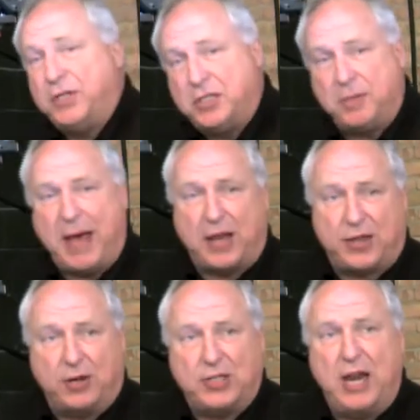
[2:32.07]
which is about a
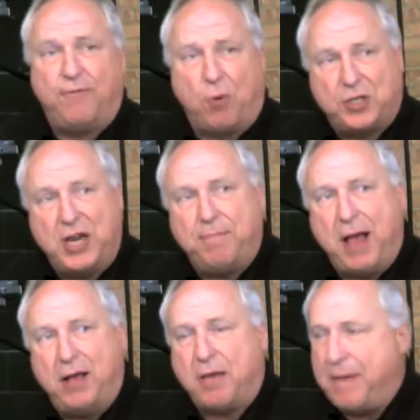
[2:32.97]
13-14
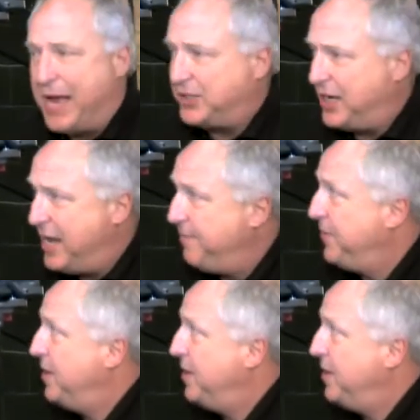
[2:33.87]
pound capacity.